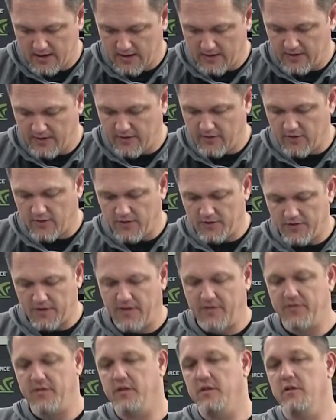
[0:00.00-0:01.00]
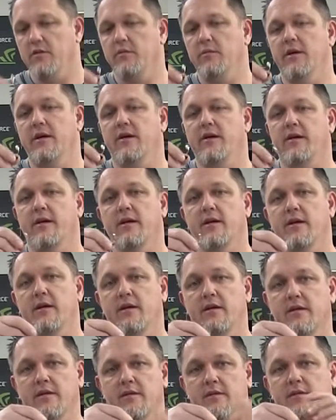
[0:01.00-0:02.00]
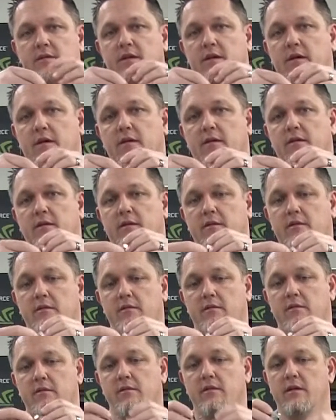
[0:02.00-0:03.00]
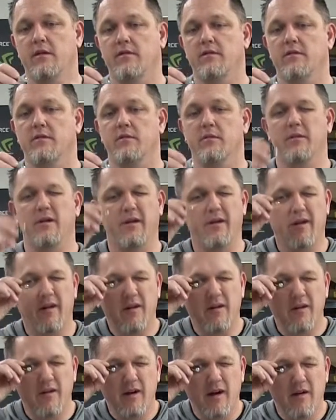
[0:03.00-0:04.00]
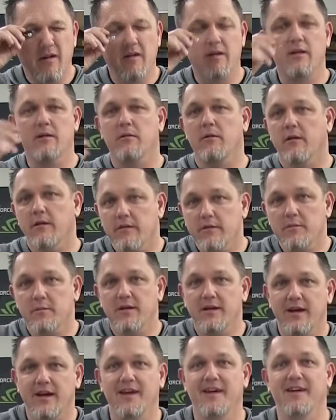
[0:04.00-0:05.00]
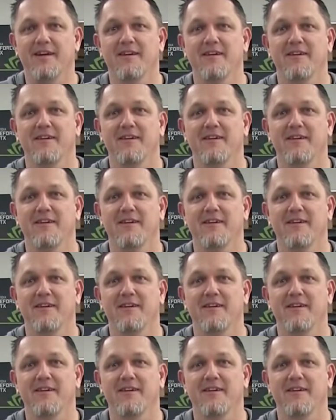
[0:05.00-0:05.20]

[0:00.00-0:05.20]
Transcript: And then you also have the little mirror. So, nice little mirror. I don't know how good it works, but hey.